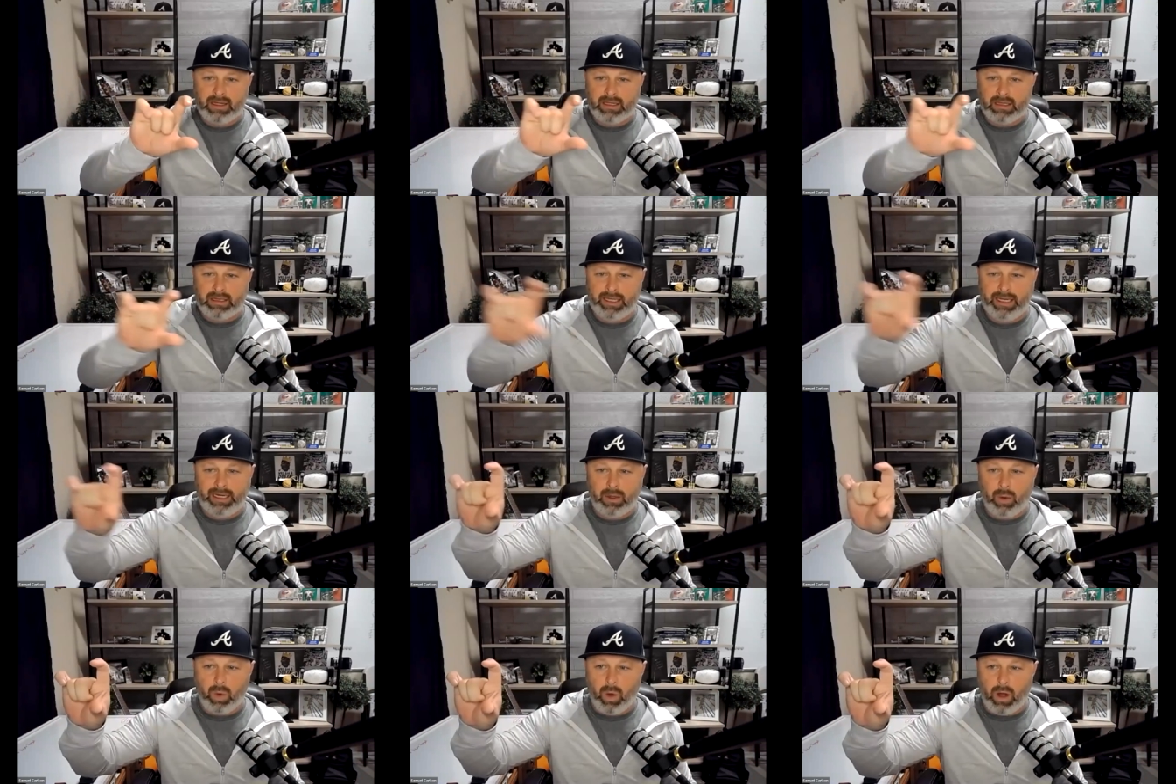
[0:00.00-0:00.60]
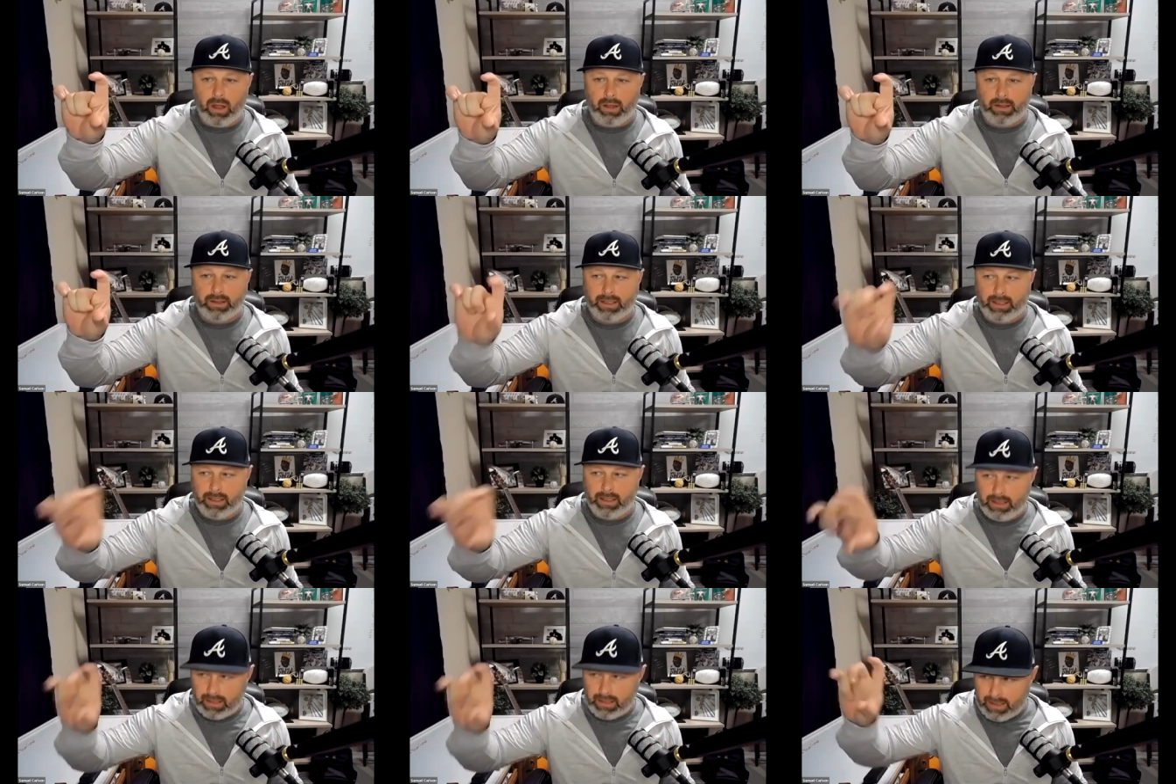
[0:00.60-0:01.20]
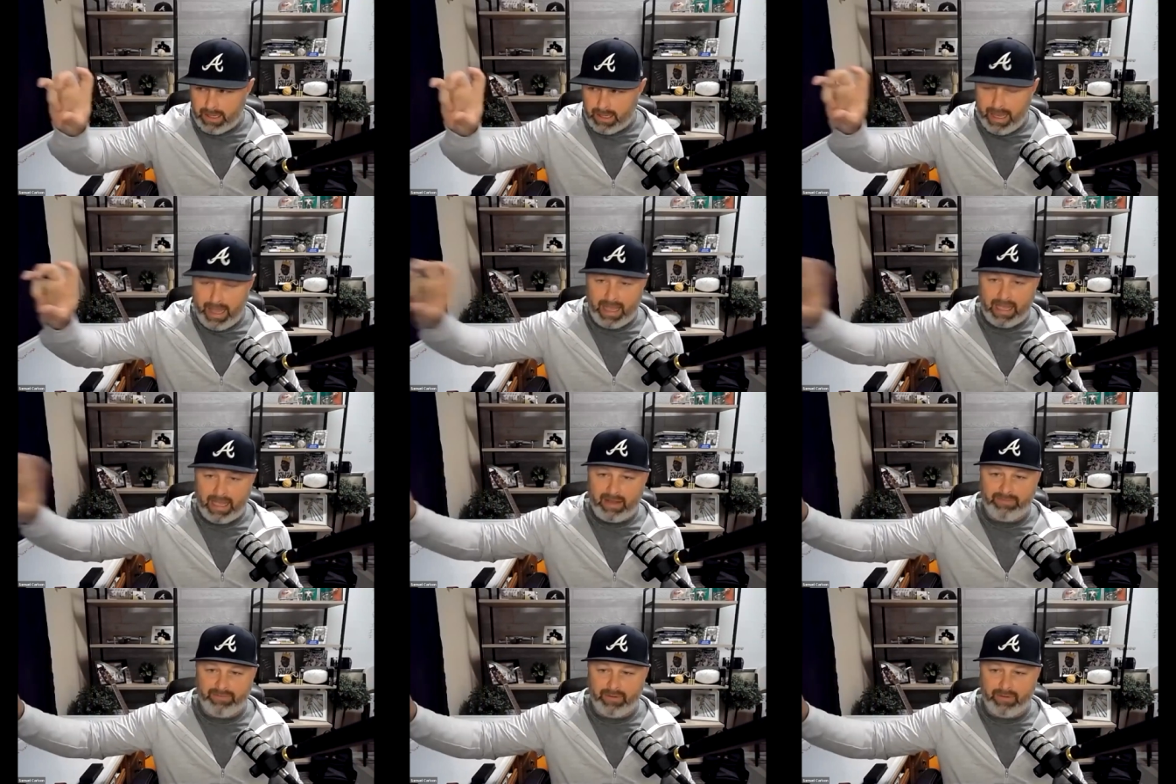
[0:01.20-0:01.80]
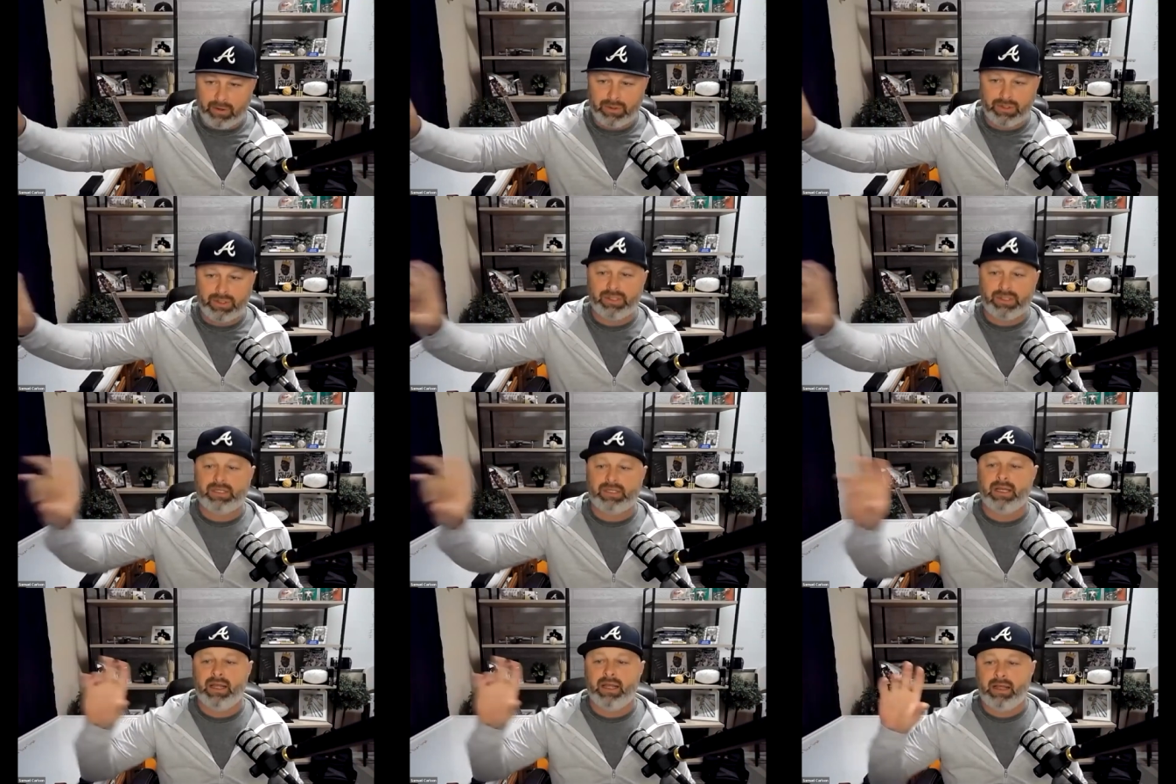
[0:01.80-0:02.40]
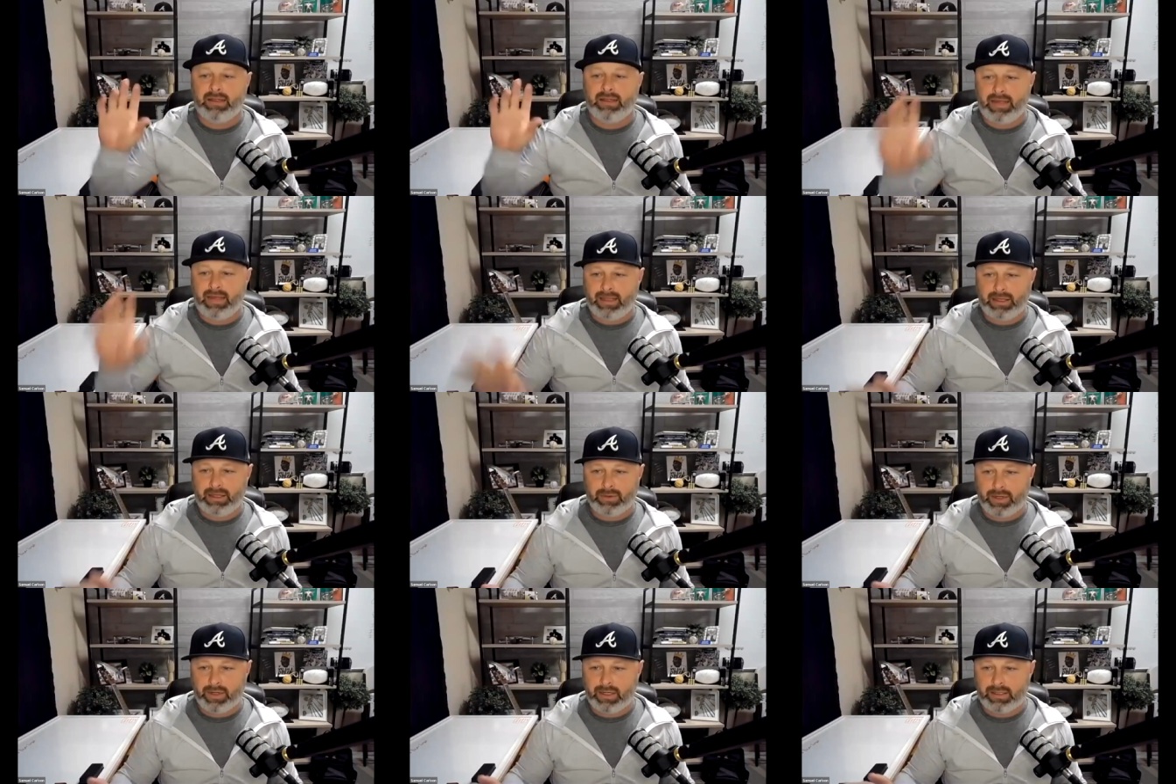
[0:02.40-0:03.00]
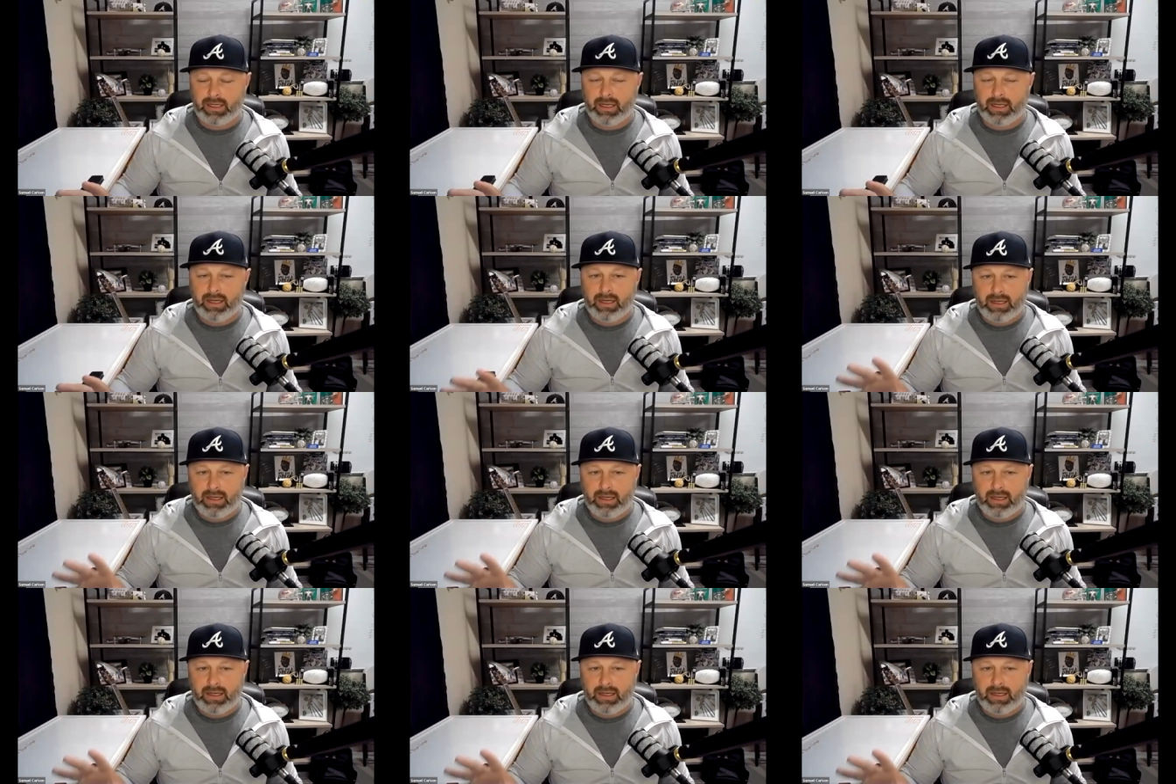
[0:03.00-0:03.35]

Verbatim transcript: lead quality and conversions that there is.